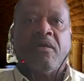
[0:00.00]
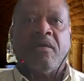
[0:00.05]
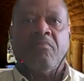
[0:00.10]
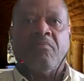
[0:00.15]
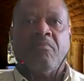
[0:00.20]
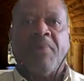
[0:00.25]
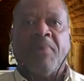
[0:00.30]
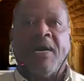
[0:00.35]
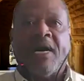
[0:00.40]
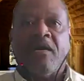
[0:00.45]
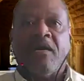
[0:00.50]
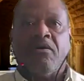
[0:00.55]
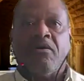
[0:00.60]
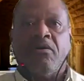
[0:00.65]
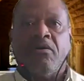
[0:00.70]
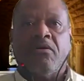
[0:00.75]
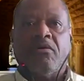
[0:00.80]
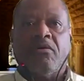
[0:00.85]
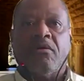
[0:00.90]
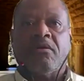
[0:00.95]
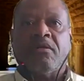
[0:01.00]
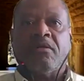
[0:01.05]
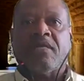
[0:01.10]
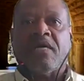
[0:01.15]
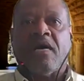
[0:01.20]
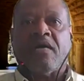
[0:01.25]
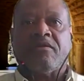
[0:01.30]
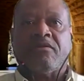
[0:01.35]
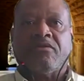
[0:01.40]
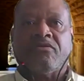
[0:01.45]
and bio on
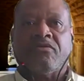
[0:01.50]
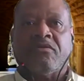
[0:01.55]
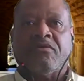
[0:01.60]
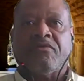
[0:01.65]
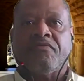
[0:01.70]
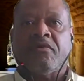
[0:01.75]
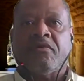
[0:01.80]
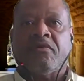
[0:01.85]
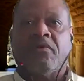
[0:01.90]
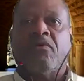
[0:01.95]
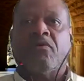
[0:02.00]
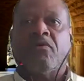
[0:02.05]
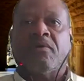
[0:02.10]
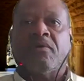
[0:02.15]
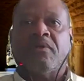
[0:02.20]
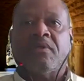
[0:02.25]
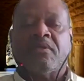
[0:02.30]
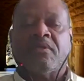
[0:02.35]
Dr. Jennifer Cohen.